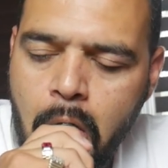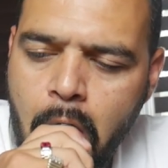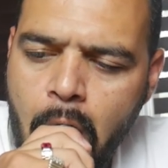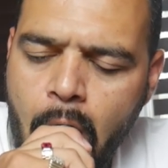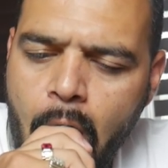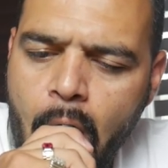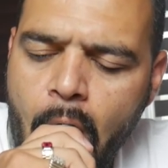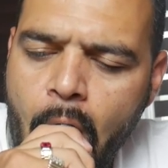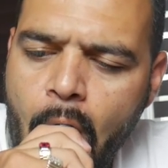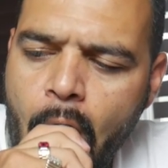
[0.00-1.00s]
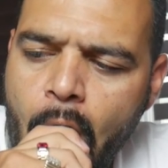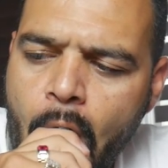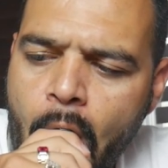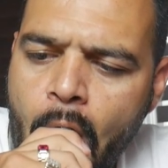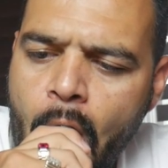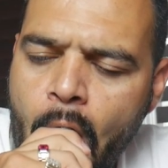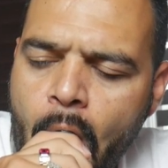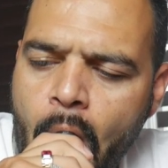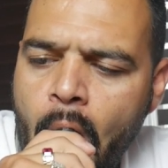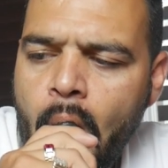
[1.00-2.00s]

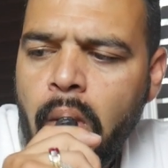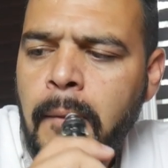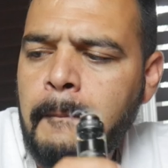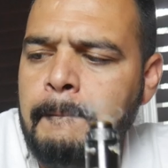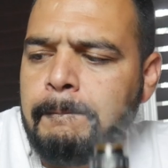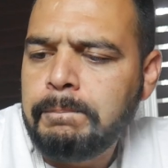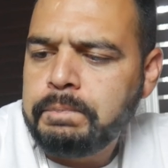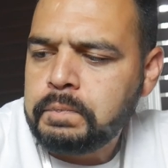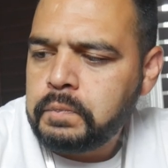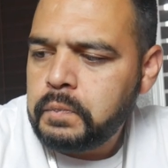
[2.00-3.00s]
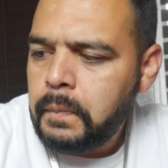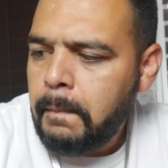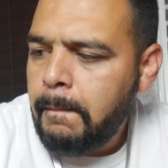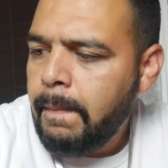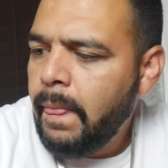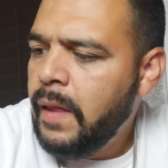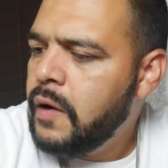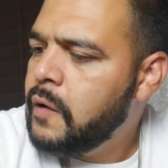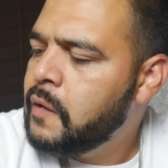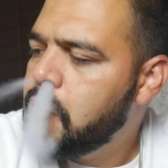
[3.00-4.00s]

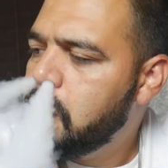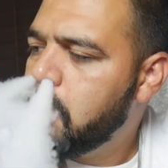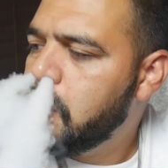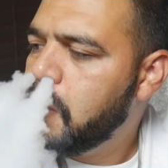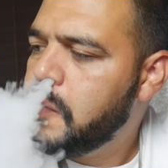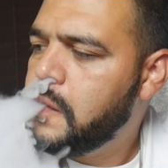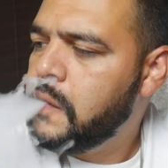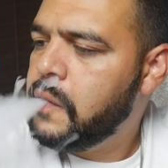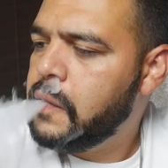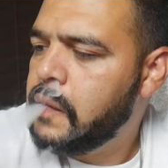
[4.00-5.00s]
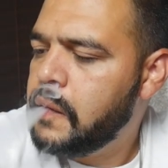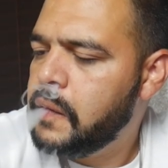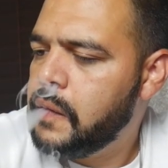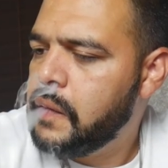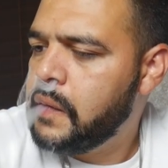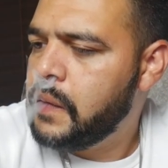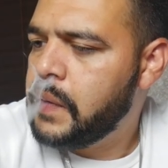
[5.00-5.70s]
(silence)